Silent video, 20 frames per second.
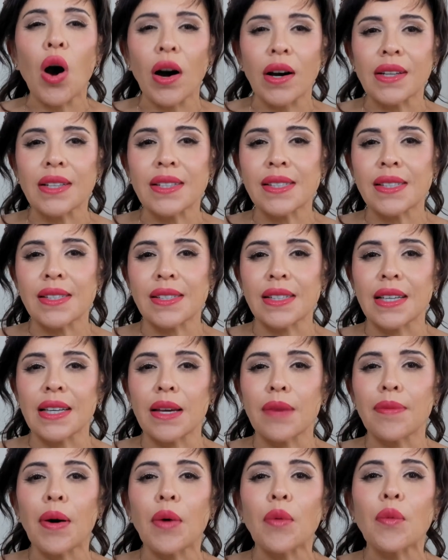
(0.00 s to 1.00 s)
honestly
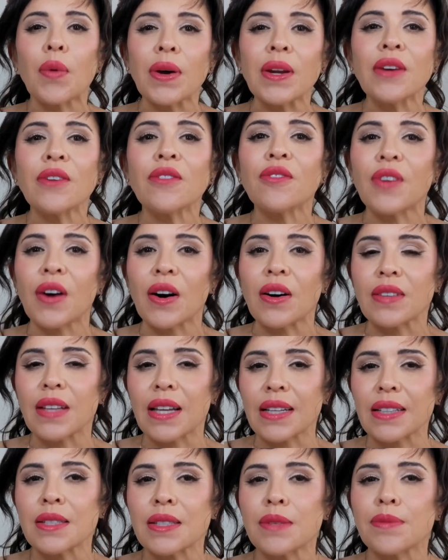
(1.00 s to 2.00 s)
about what it felt
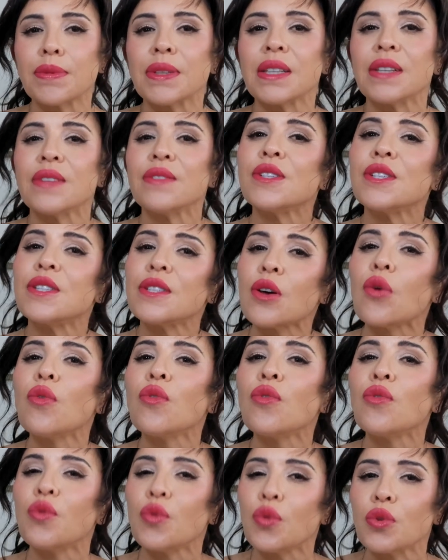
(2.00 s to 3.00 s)
like to believe so
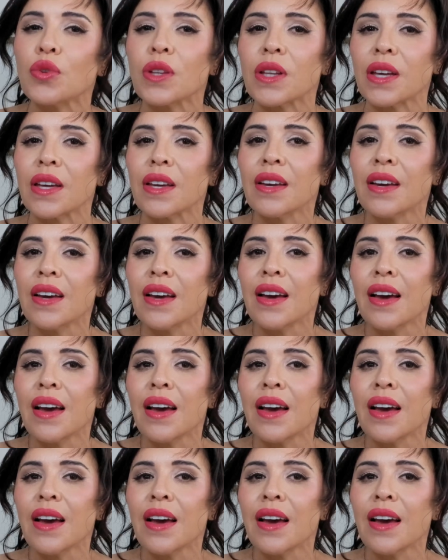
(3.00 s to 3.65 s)
fully